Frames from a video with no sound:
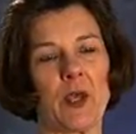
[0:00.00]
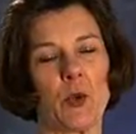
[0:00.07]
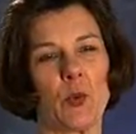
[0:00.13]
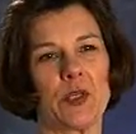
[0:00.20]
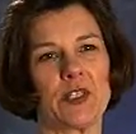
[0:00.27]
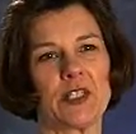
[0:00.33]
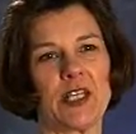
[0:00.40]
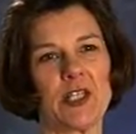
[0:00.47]

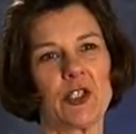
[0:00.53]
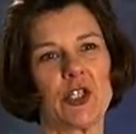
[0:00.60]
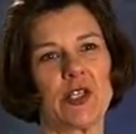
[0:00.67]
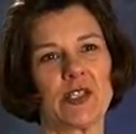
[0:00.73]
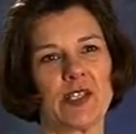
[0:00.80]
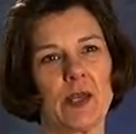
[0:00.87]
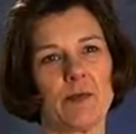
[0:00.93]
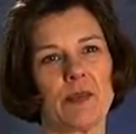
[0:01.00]
with teaching
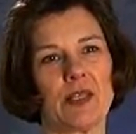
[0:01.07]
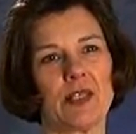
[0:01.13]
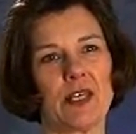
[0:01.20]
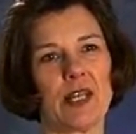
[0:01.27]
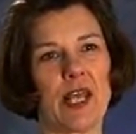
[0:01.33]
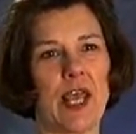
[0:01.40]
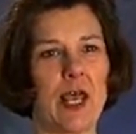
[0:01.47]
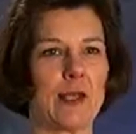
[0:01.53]
something
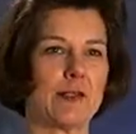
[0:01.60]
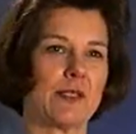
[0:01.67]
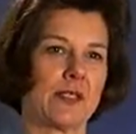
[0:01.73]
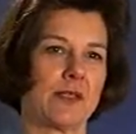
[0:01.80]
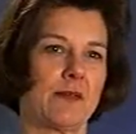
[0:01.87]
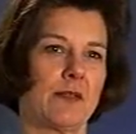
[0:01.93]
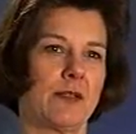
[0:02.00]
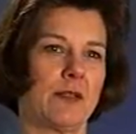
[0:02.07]
that has